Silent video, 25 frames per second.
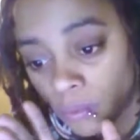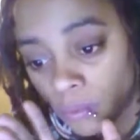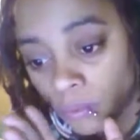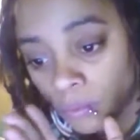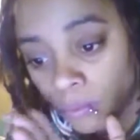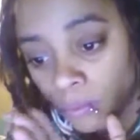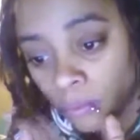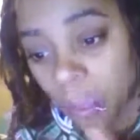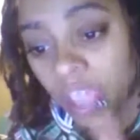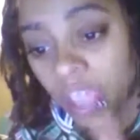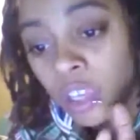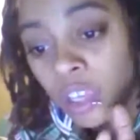
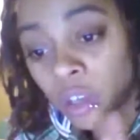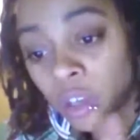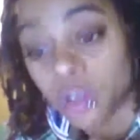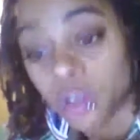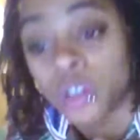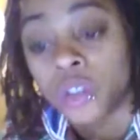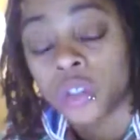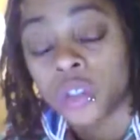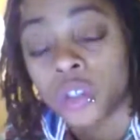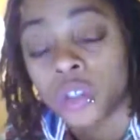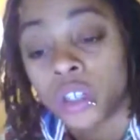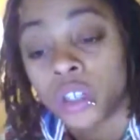make
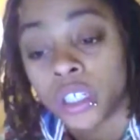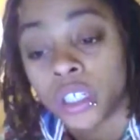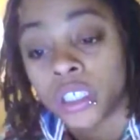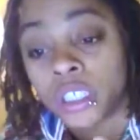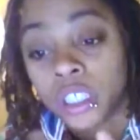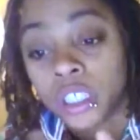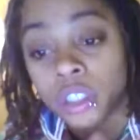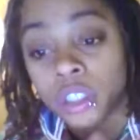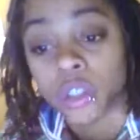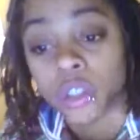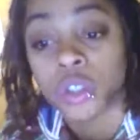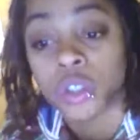your
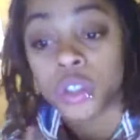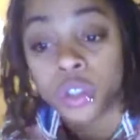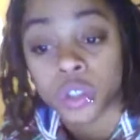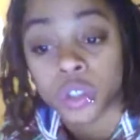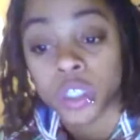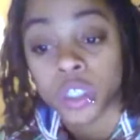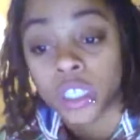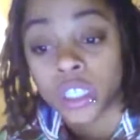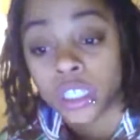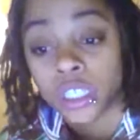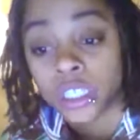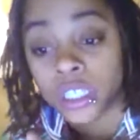choice, and your
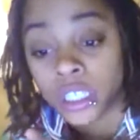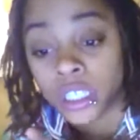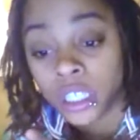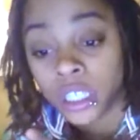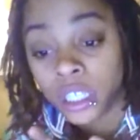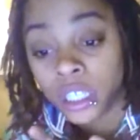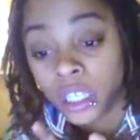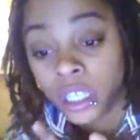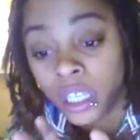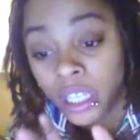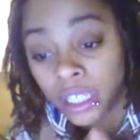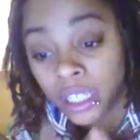choice,
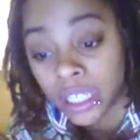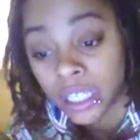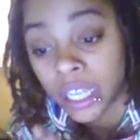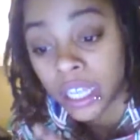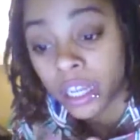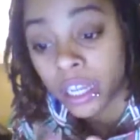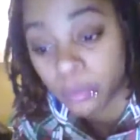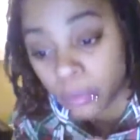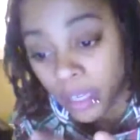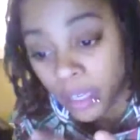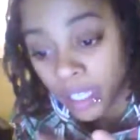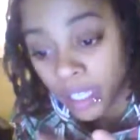let
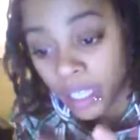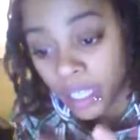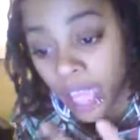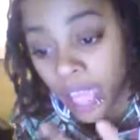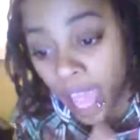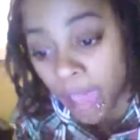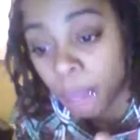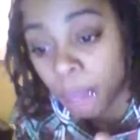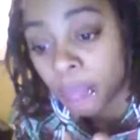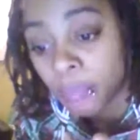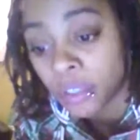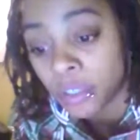it be the
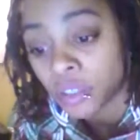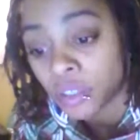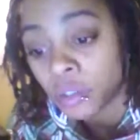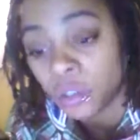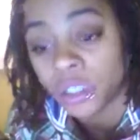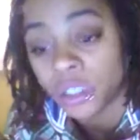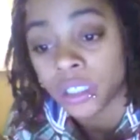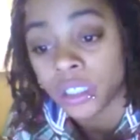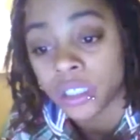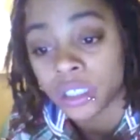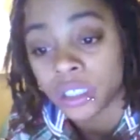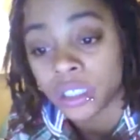happy
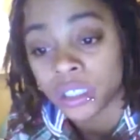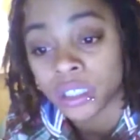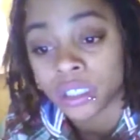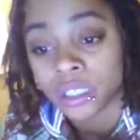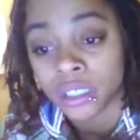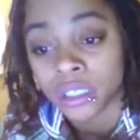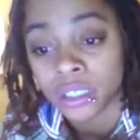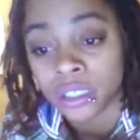choice.